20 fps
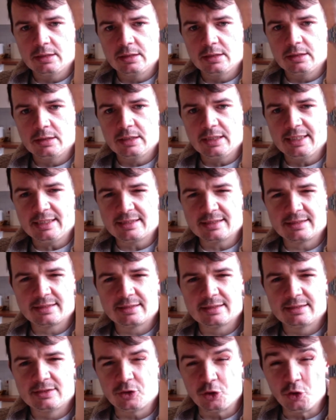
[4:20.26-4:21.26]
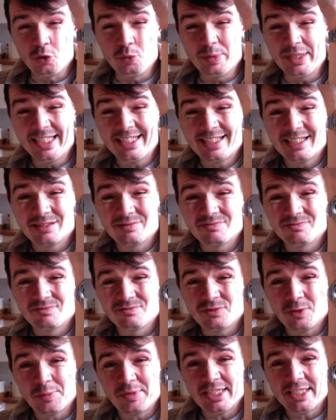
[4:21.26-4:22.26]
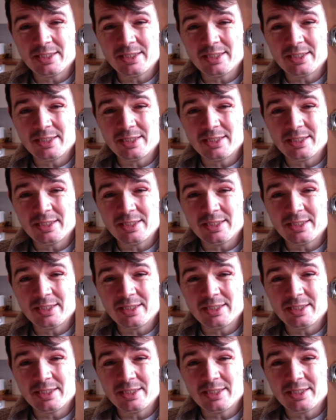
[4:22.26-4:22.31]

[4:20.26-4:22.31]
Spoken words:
is too big for me.